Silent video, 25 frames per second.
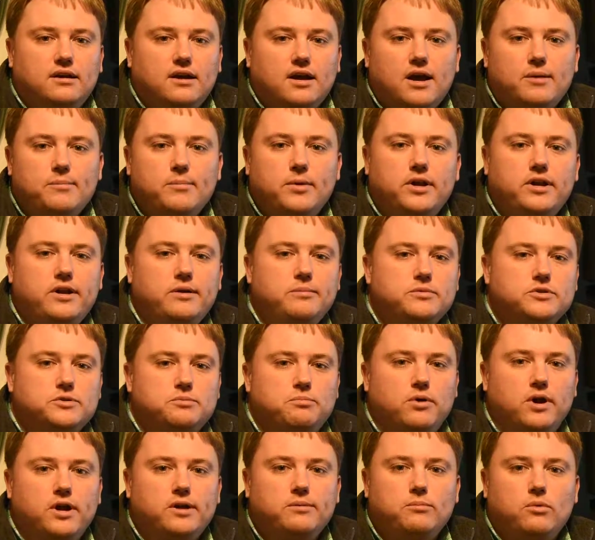Hi, my name is
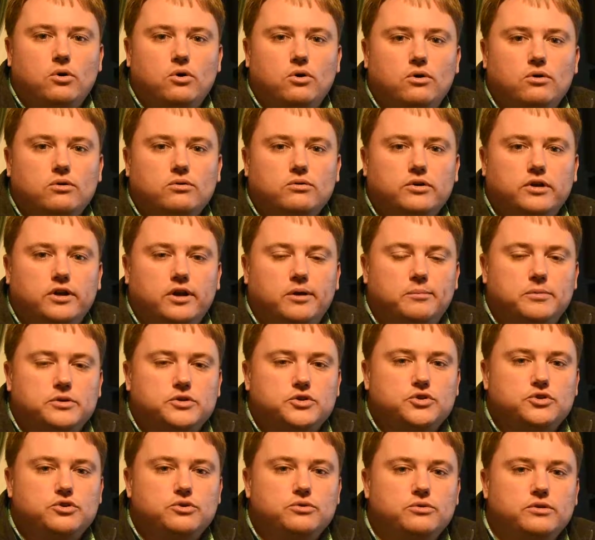Brad Morrow, and I'm a
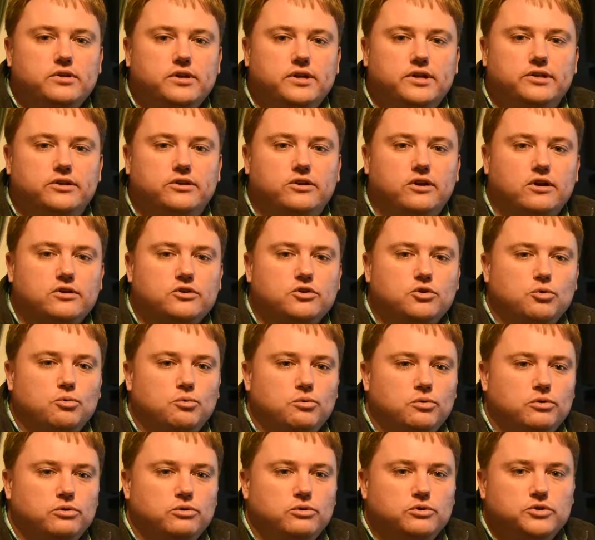student in Dr.
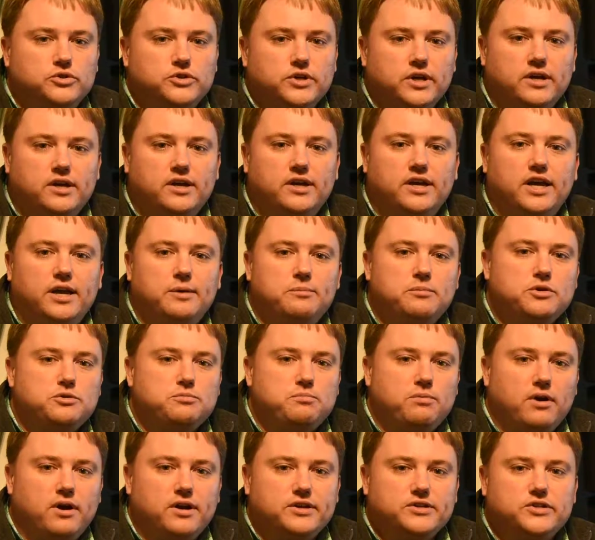Wu's Image
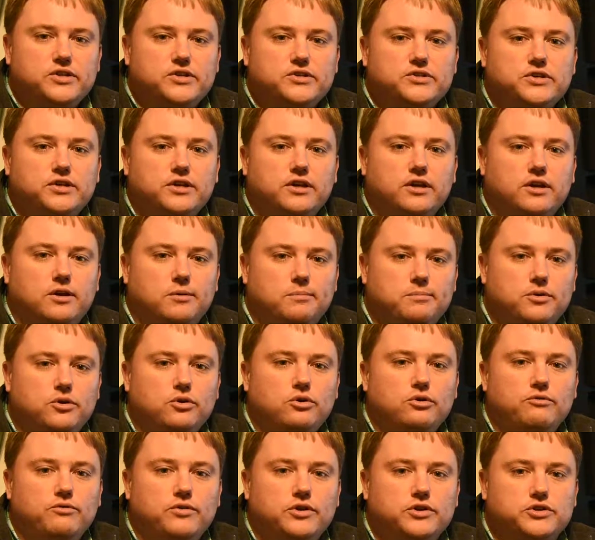Processing and
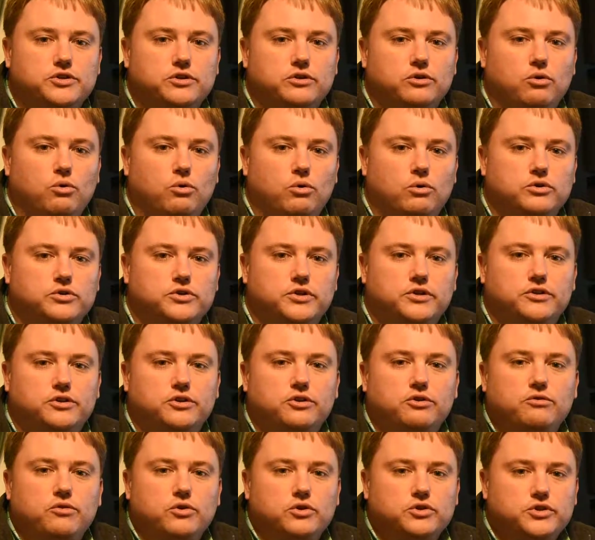Computer Vision course at the
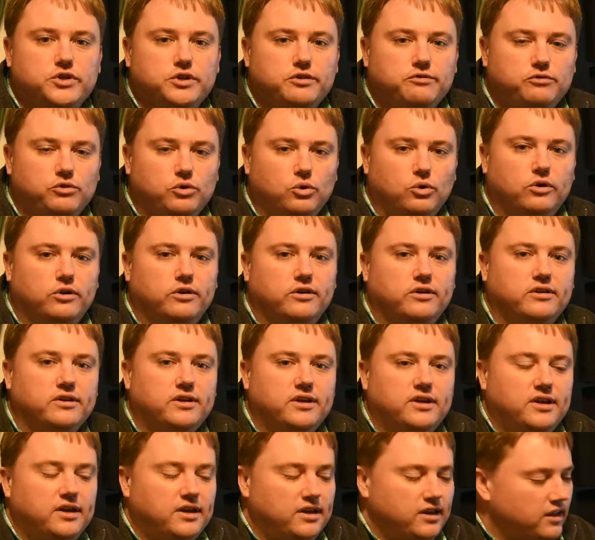University of Florida.
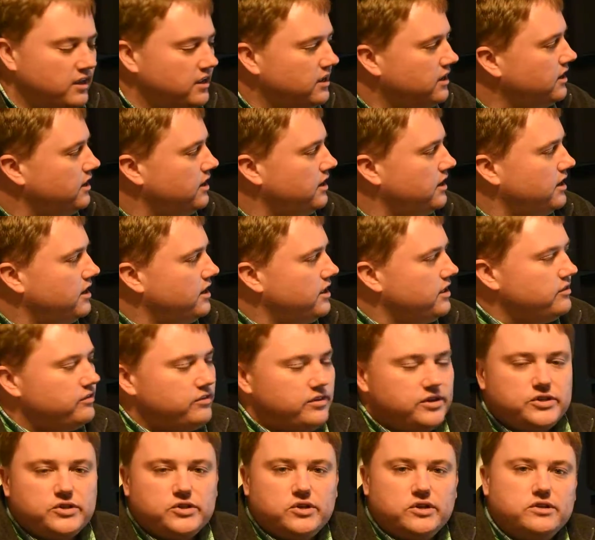
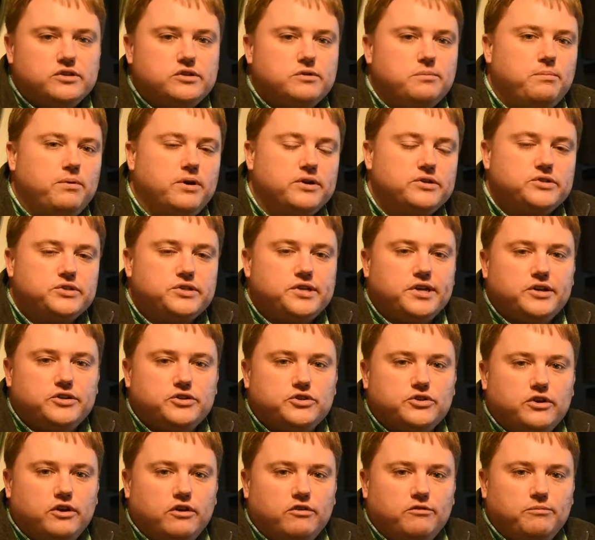This is a
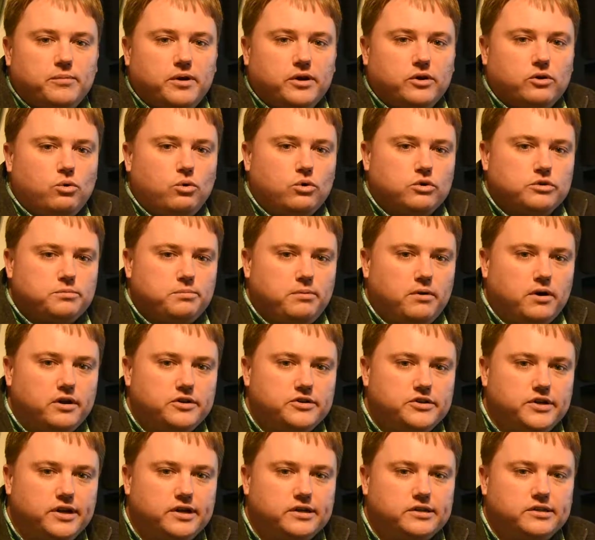presentation of my course
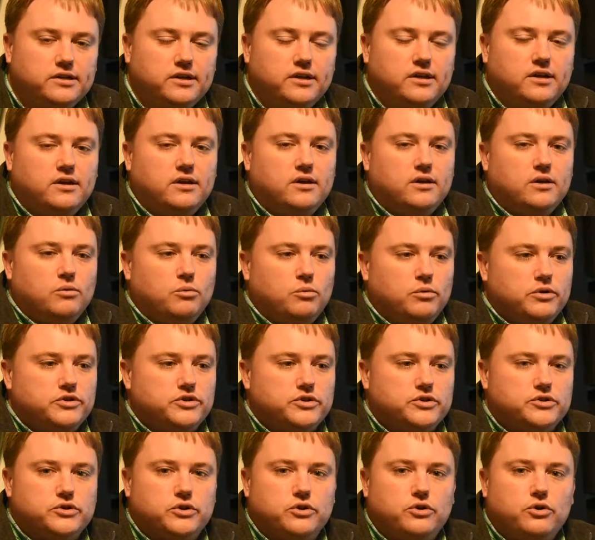project, which
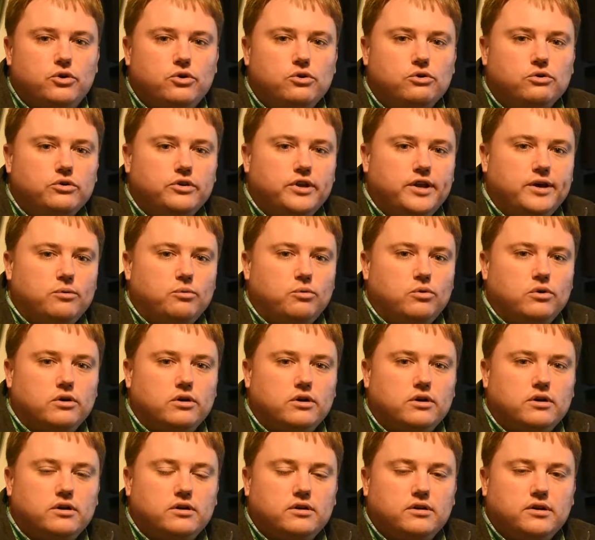is a neural
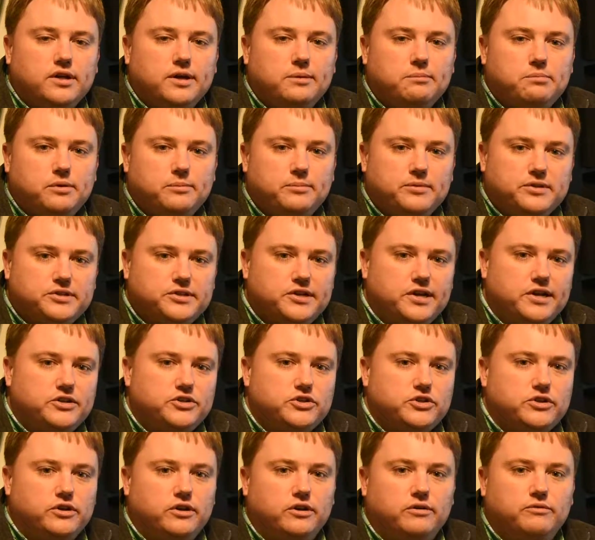network
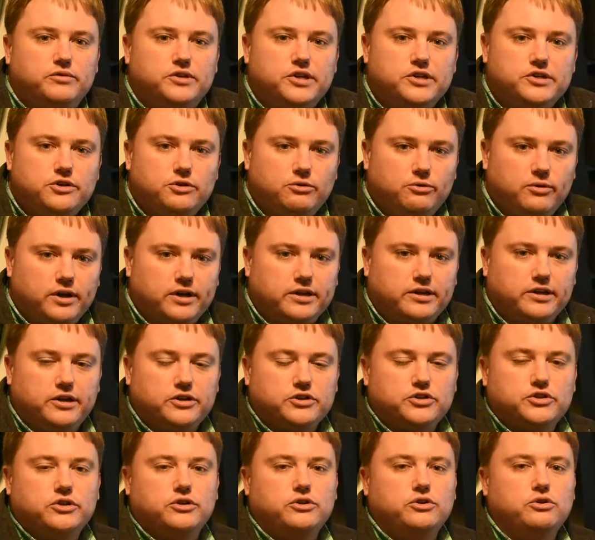implementation of digit
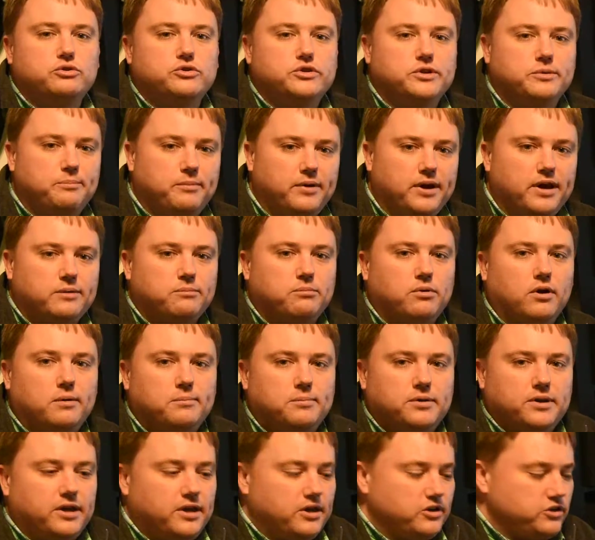recognition using
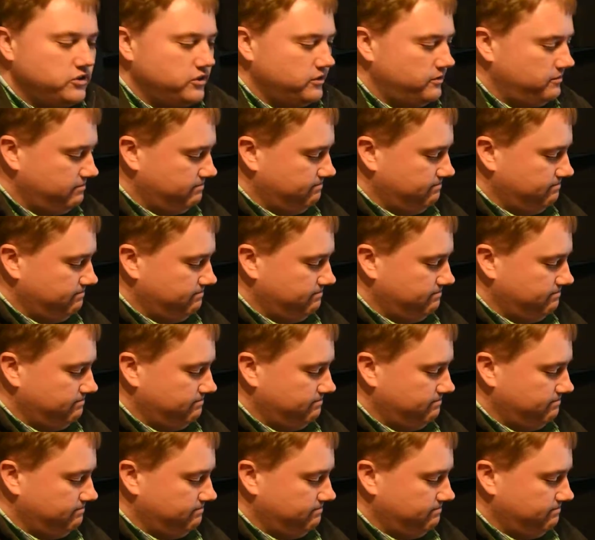backpropagation.